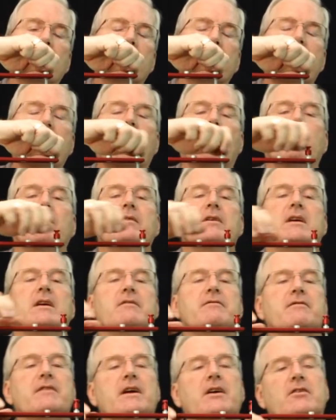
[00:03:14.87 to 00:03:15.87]
Now,
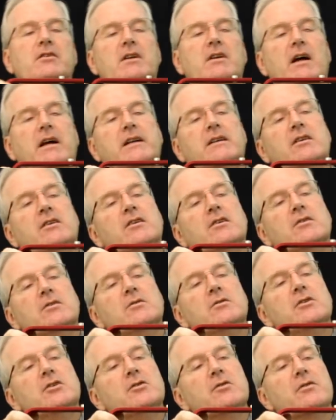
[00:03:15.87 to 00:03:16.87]
if finger tight to you,
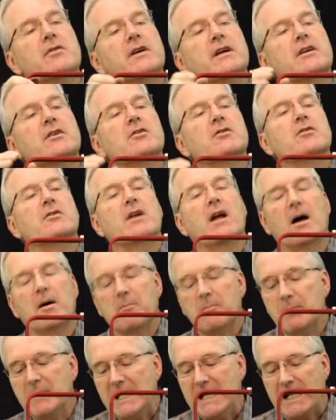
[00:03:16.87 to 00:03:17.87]
you think you're
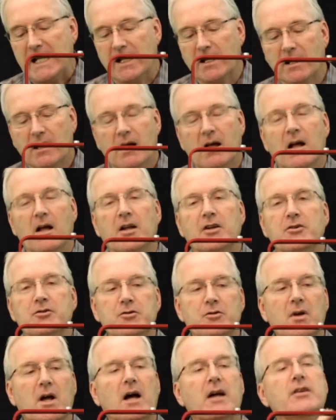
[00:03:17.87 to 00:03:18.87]
not meeting,
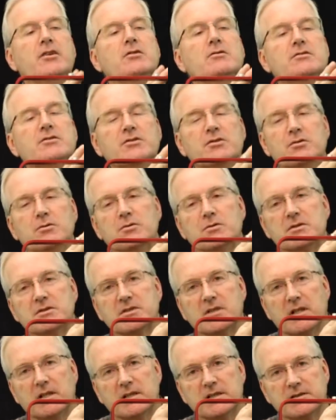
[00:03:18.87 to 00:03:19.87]
do not use tools
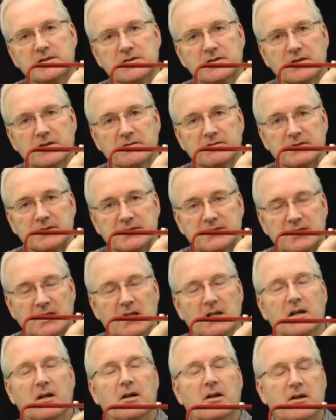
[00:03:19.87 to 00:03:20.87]
on this surface.
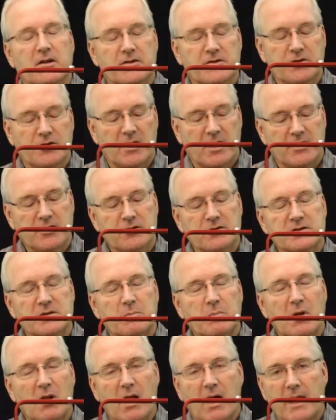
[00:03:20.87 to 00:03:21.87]
Do not use
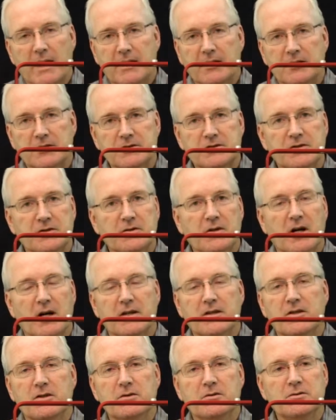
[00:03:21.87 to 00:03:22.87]
pliers, do
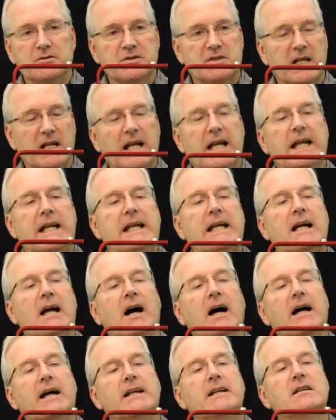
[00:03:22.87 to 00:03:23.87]
not use any
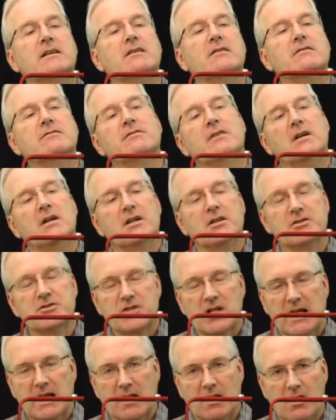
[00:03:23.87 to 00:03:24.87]
kind of
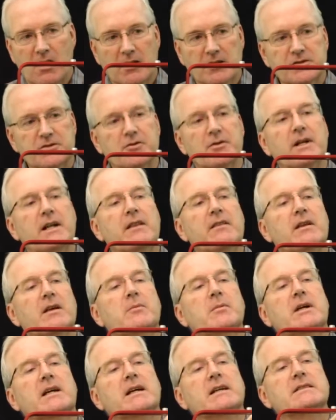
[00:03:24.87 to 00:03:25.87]
channel locks or anything,
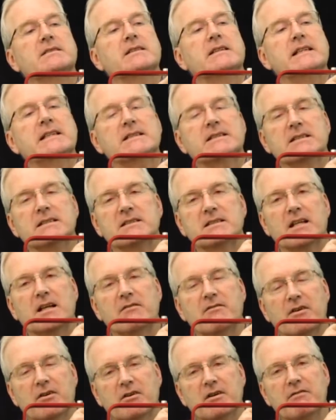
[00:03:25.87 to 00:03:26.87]
because this is a
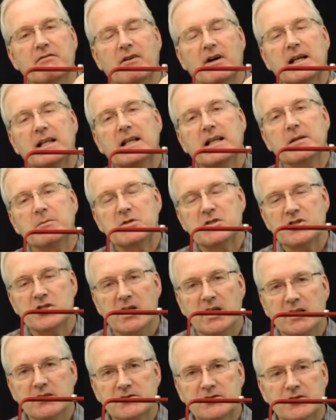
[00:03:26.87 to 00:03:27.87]
very finely
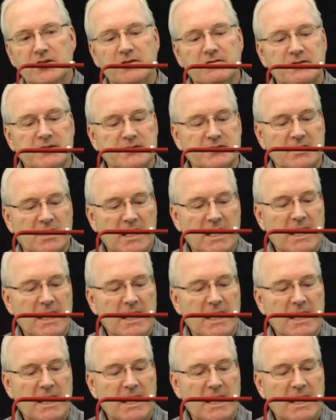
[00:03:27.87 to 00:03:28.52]
machined surface.